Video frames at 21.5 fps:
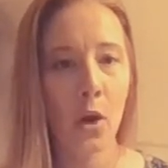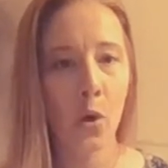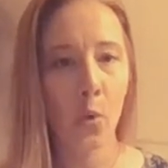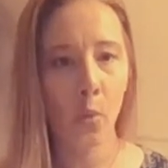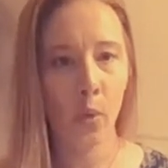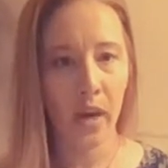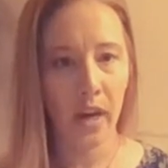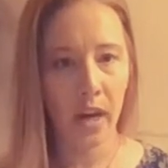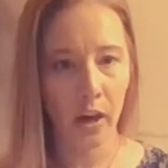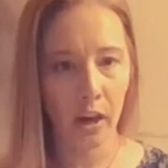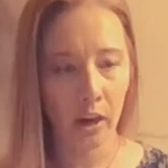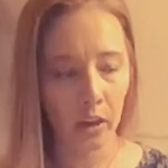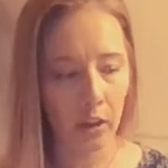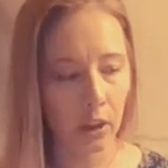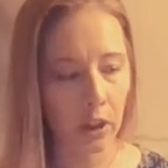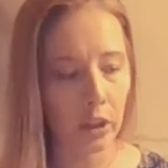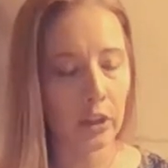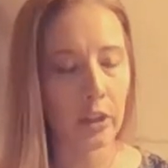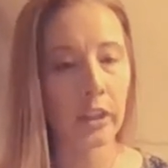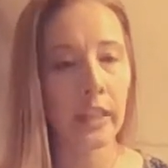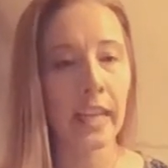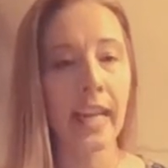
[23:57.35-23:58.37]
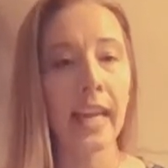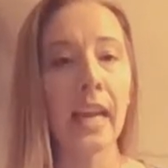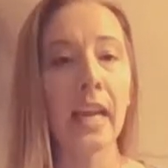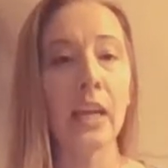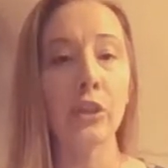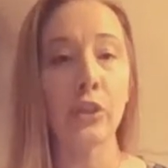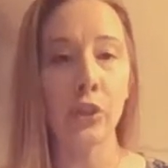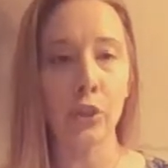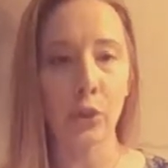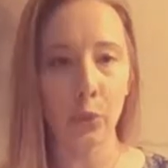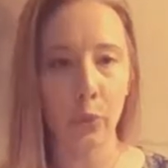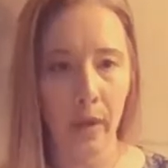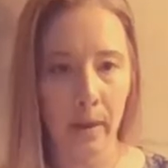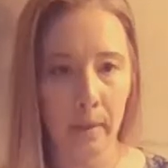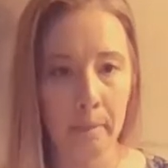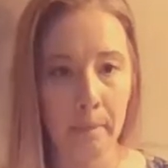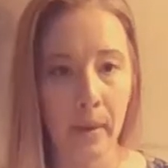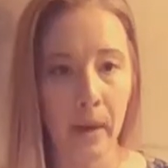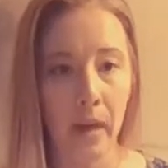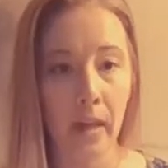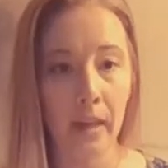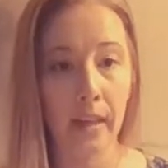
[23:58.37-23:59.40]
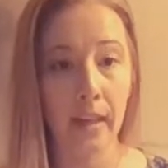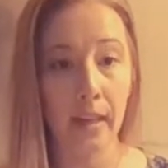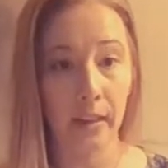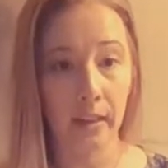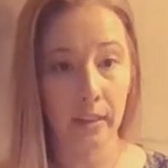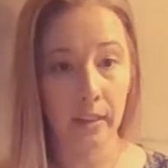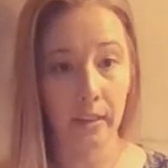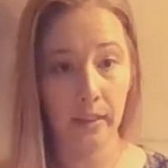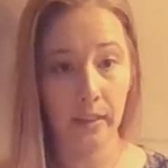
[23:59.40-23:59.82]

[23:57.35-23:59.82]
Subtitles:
We are learning to embody our